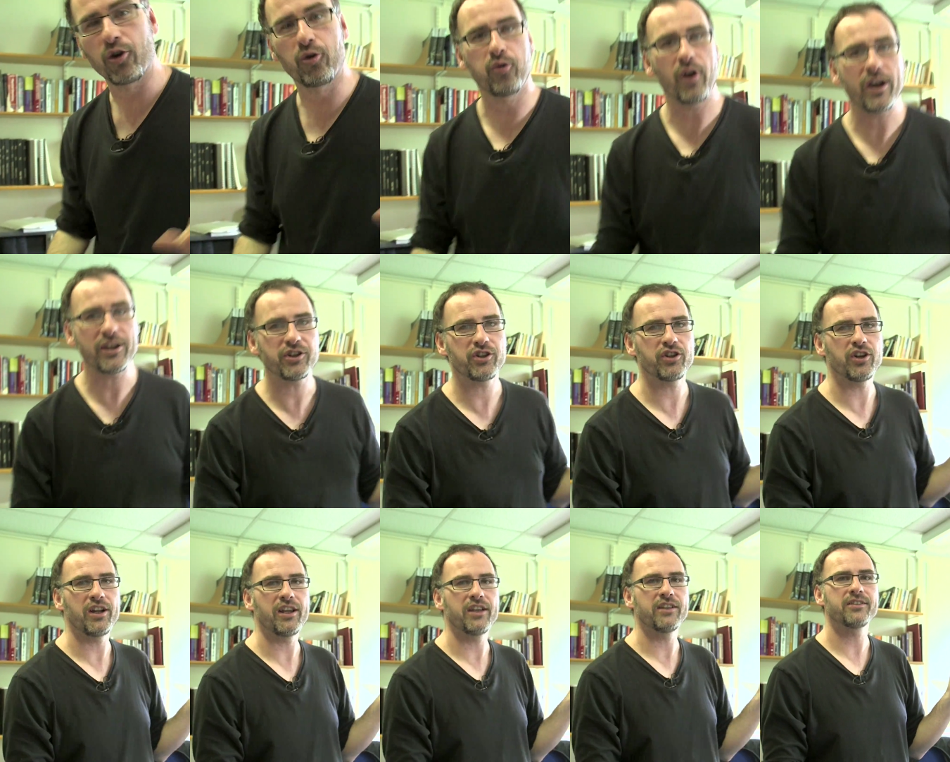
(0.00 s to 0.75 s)

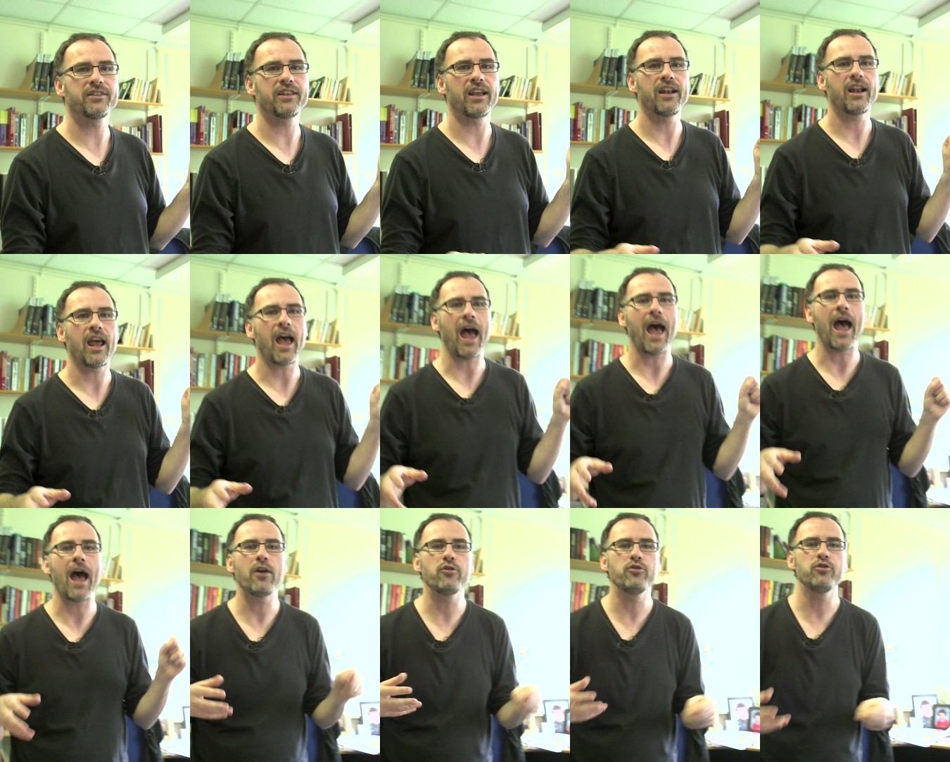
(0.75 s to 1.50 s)
question is then,
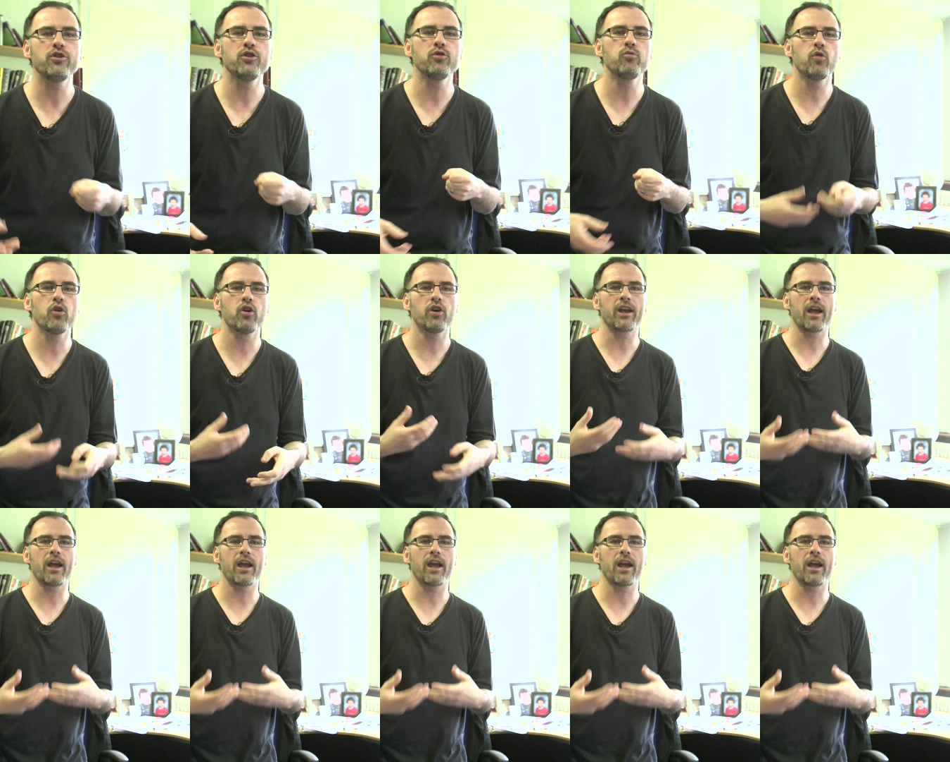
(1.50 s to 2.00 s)
how do you work